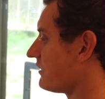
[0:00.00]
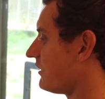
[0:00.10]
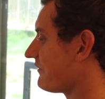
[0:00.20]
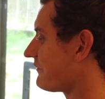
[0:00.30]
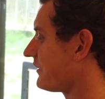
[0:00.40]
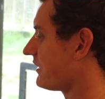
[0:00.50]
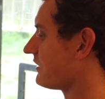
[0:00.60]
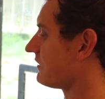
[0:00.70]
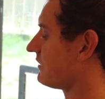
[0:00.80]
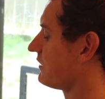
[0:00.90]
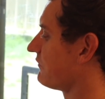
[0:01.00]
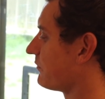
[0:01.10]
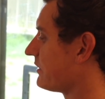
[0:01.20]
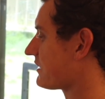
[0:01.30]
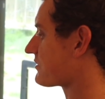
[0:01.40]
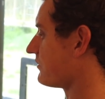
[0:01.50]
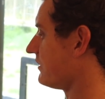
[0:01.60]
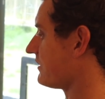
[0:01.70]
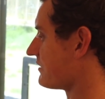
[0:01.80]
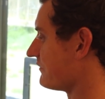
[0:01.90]
that I've found over the past 2
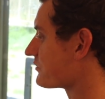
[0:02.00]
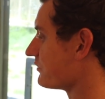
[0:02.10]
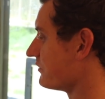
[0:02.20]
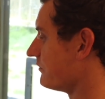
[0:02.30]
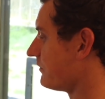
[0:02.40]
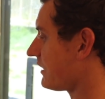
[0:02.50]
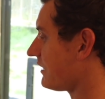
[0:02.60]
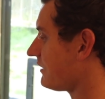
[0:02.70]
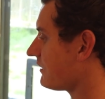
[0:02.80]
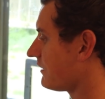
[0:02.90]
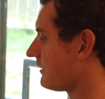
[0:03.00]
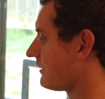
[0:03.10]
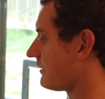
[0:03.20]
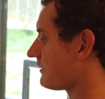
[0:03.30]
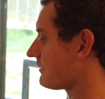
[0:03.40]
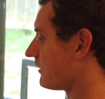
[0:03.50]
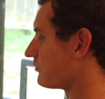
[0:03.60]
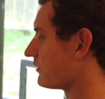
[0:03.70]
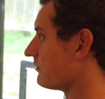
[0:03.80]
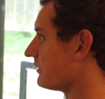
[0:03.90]
years that have suited me are
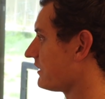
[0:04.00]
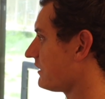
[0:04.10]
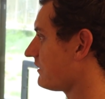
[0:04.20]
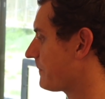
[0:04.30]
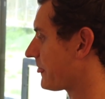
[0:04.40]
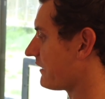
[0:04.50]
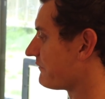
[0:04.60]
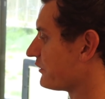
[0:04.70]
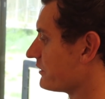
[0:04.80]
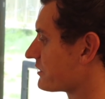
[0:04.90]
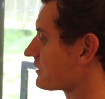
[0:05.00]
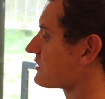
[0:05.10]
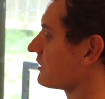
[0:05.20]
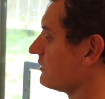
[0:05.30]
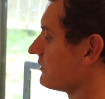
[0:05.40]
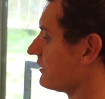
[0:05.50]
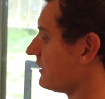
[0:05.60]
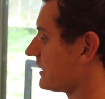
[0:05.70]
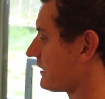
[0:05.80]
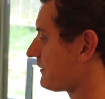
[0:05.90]
probably a few inches taller than
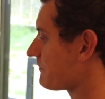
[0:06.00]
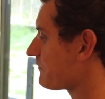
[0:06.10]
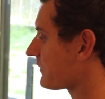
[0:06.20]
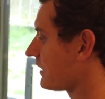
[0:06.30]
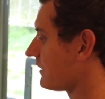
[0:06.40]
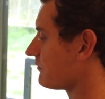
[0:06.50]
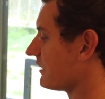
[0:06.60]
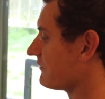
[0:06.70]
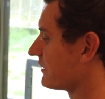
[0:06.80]
I am, but